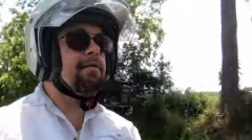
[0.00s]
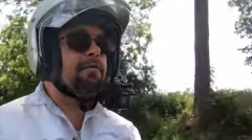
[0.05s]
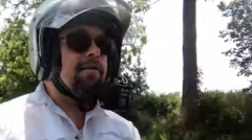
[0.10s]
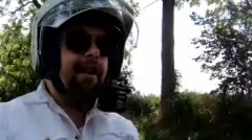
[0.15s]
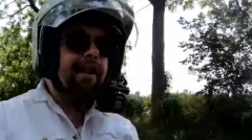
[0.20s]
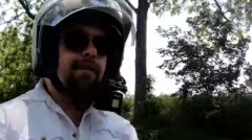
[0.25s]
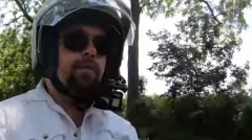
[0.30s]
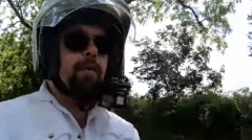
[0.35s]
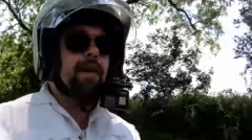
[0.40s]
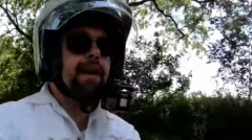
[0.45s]

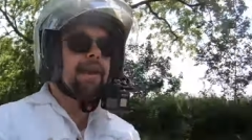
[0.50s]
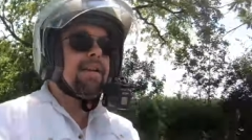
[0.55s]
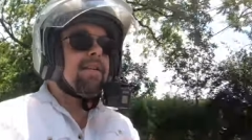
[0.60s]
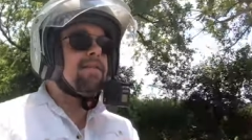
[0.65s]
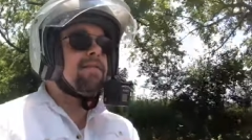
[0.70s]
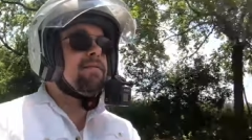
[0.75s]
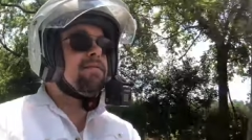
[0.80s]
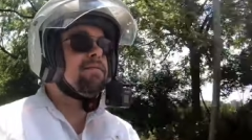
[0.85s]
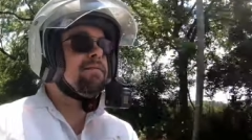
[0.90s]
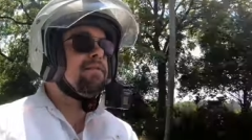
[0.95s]
lightweight,
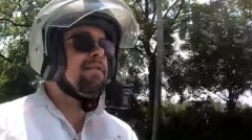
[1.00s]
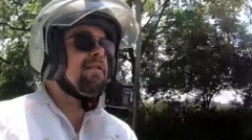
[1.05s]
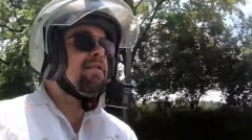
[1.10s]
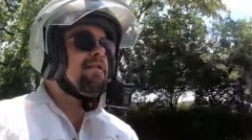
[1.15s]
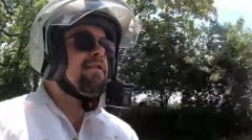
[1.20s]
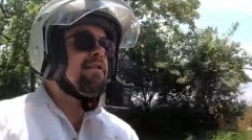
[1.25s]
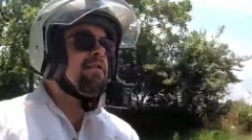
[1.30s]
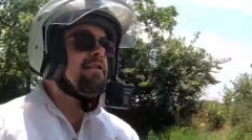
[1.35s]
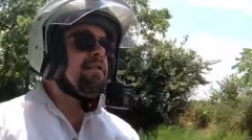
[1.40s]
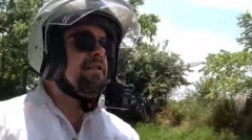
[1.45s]

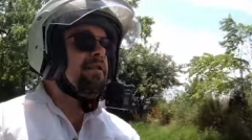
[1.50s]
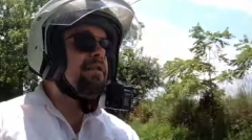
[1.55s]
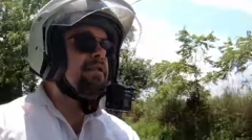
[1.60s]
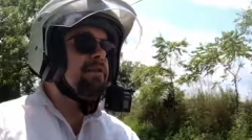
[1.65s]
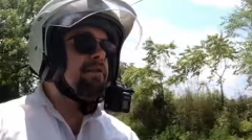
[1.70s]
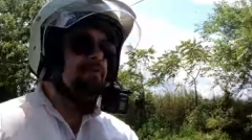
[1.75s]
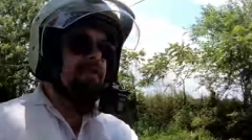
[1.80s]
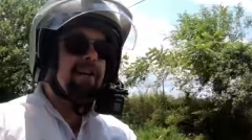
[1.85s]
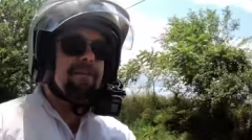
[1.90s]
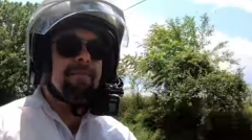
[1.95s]

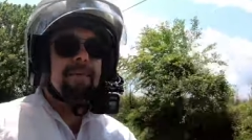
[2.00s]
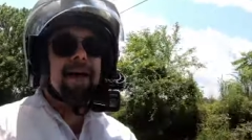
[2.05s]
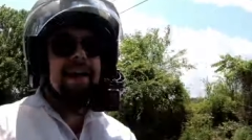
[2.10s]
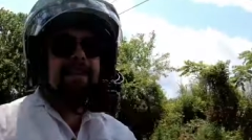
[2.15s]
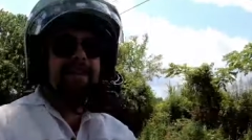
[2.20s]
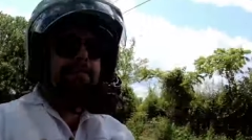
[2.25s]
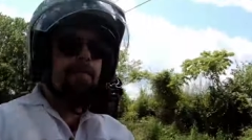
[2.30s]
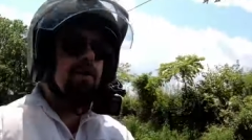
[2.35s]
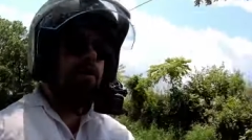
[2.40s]
the Rev Max